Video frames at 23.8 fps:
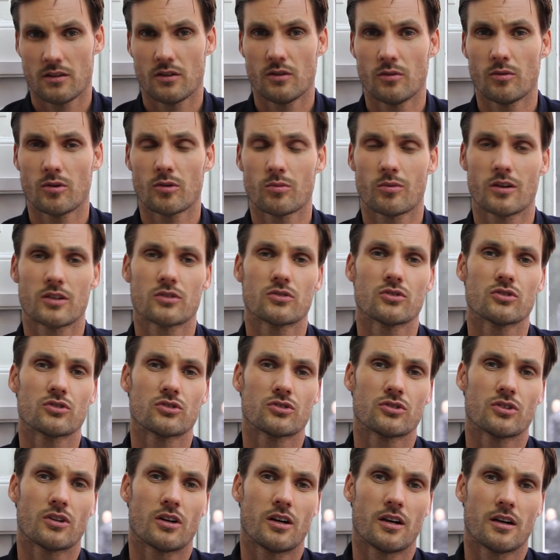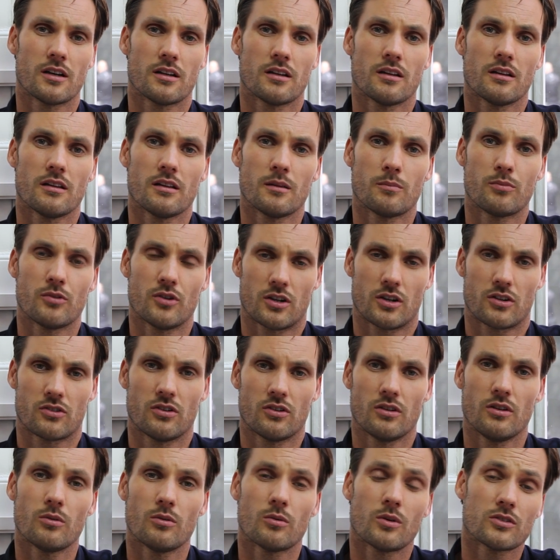you would want to start the
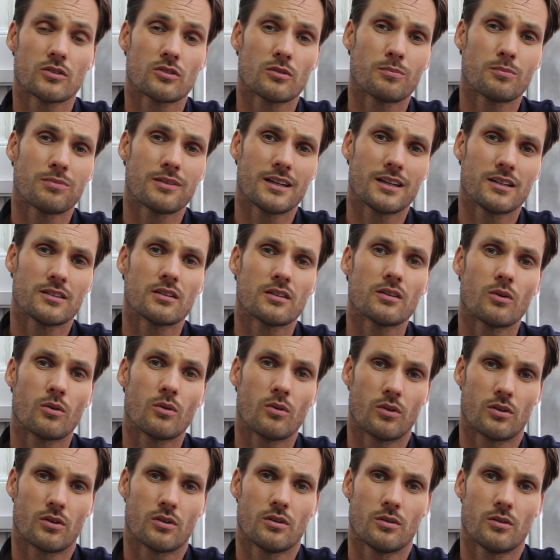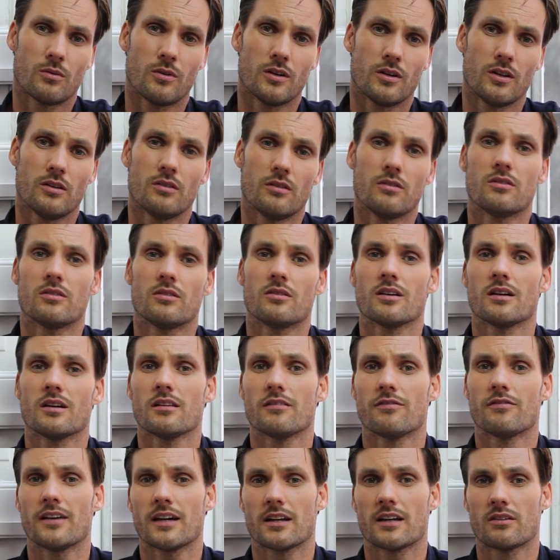production. You want to place an order where you tell
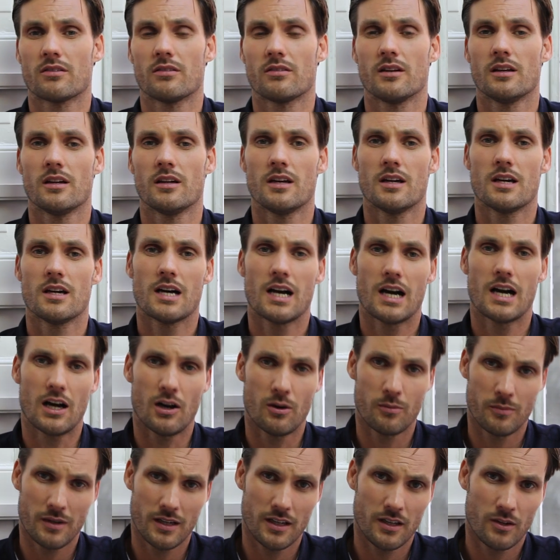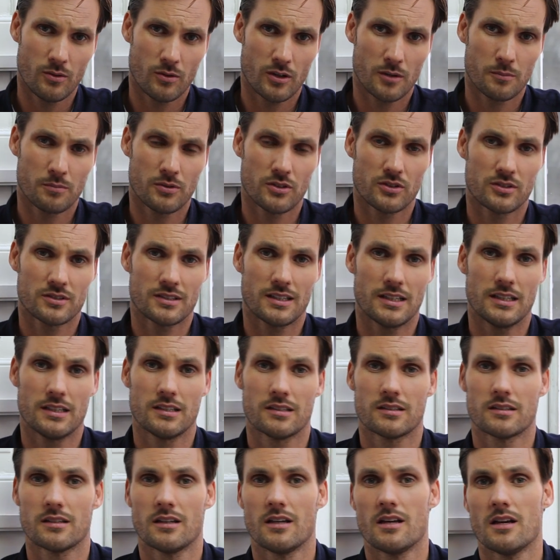the factory how many you want per
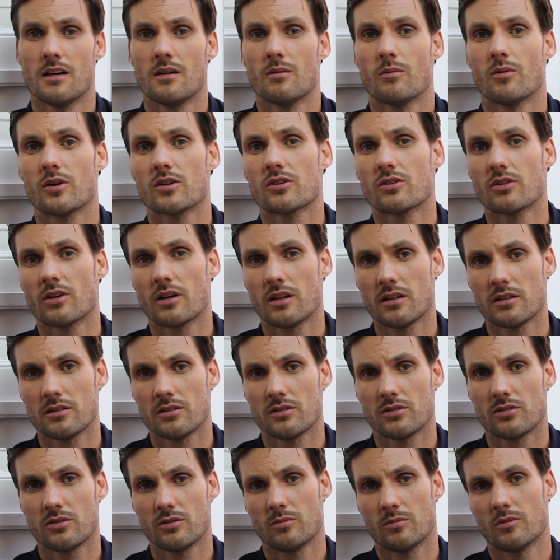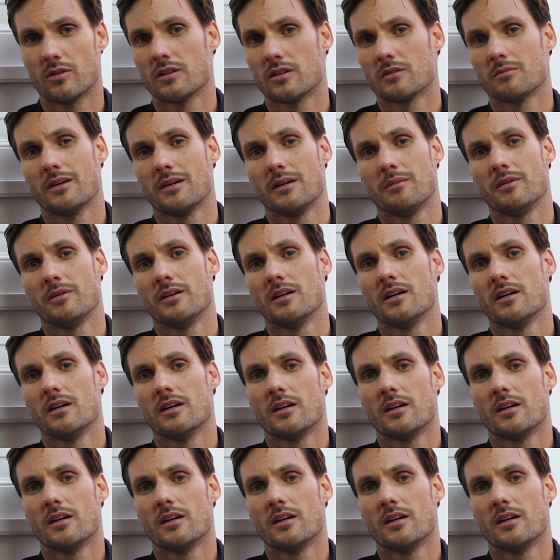size, what colors you want maybe,